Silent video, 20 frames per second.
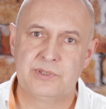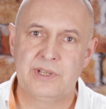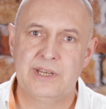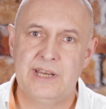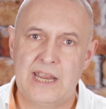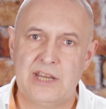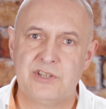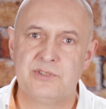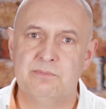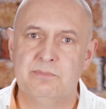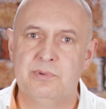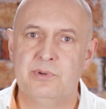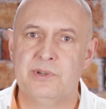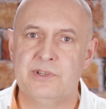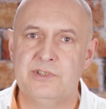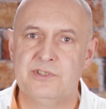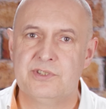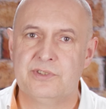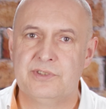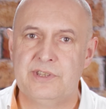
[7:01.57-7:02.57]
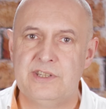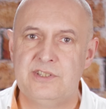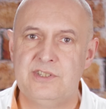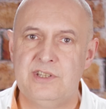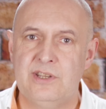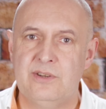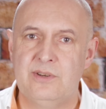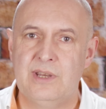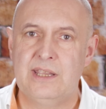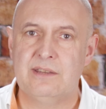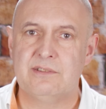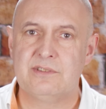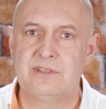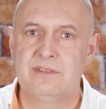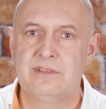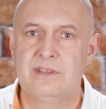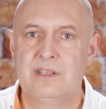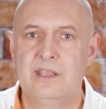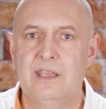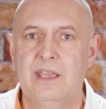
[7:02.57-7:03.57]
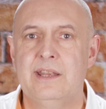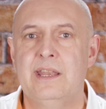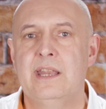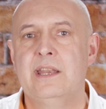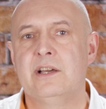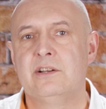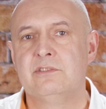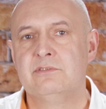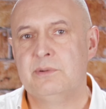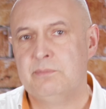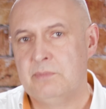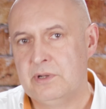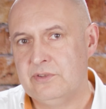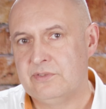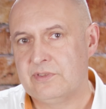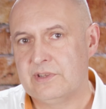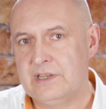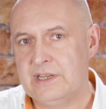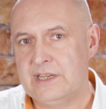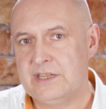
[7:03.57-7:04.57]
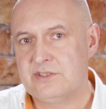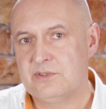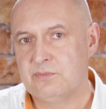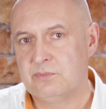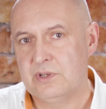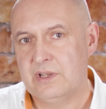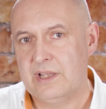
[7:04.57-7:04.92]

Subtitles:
connection points on this unit, and then I'll remove the lid and we'll